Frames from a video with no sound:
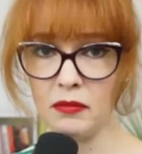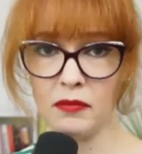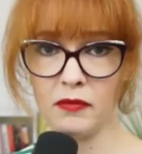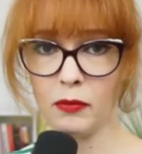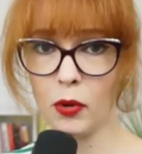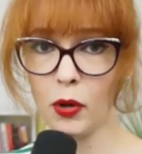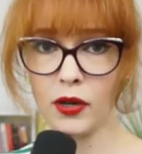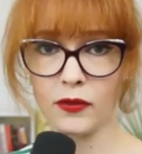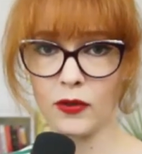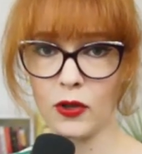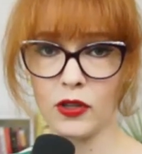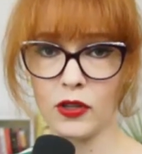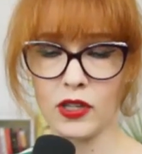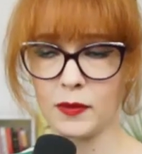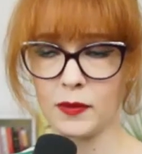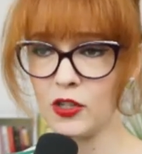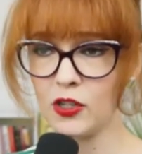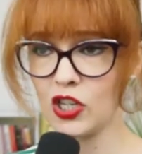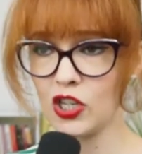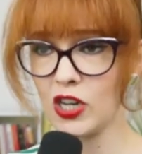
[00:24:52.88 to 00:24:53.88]
point of view
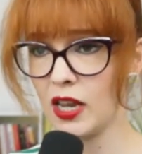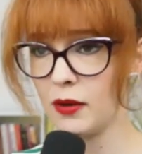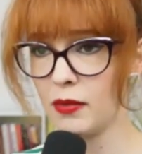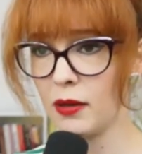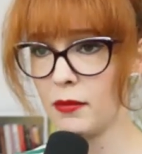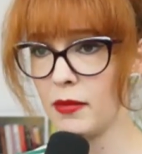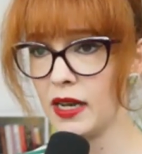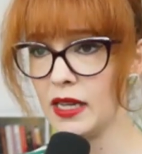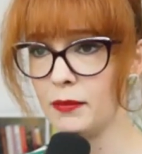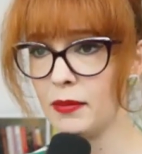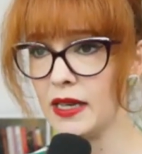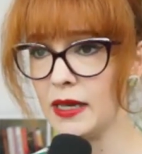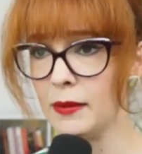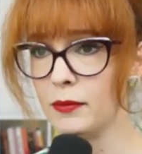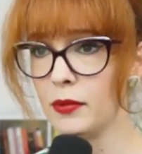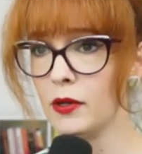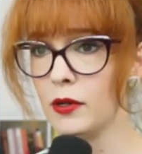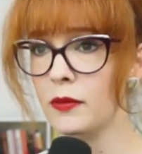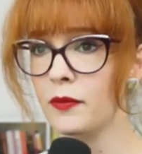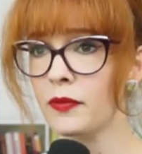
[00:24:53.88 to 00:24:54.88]
that's been shared by many
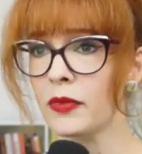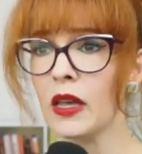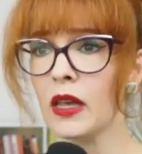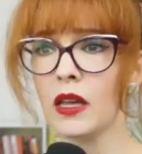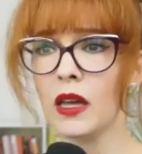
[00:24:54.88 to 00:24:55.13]
people.